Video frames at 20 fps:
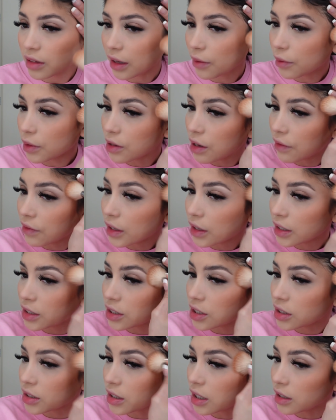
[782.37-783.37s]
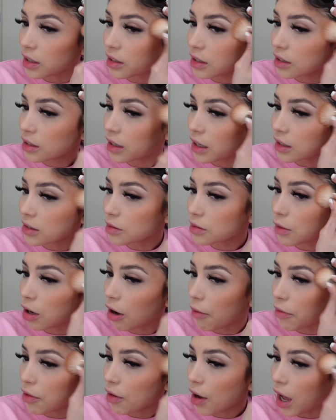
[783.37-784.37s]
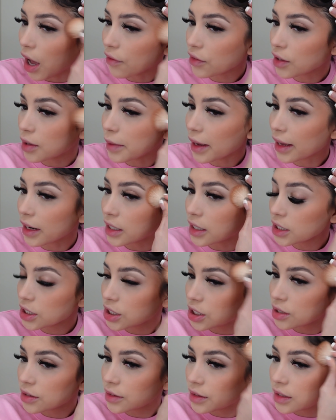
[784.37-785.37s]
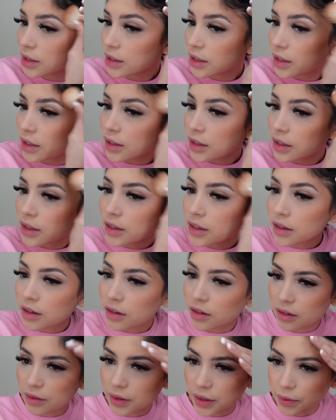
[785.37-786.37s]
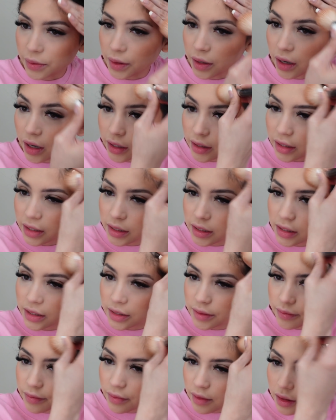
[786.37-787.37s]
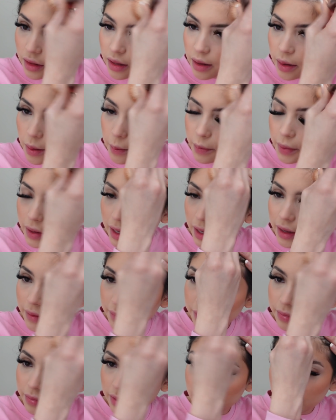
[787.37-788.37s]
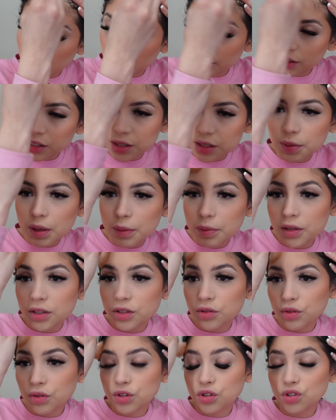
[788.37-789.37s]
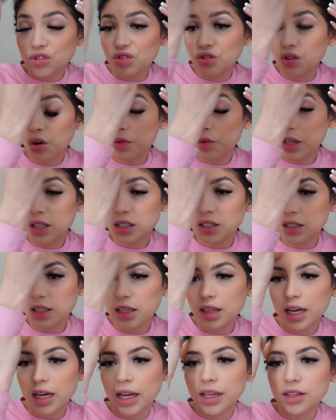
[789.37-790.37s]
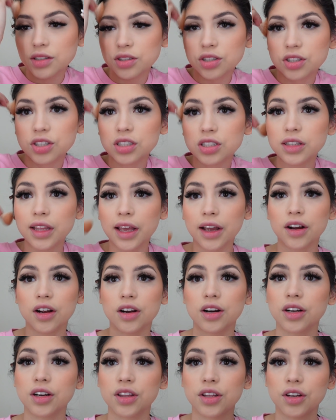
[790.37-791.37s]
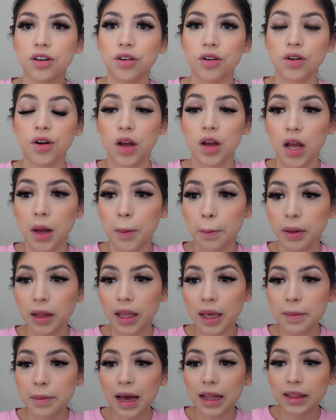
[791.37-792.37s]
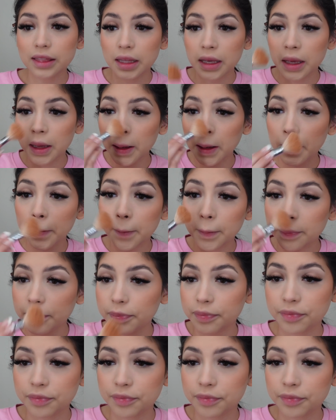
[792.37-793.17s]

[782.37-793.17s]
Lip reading: Like, when you have to get shit done as a mom, you have to manage. Like, regardless. But I used to be able to do it so easily. Like, I used to just lay her on her little play mat thing.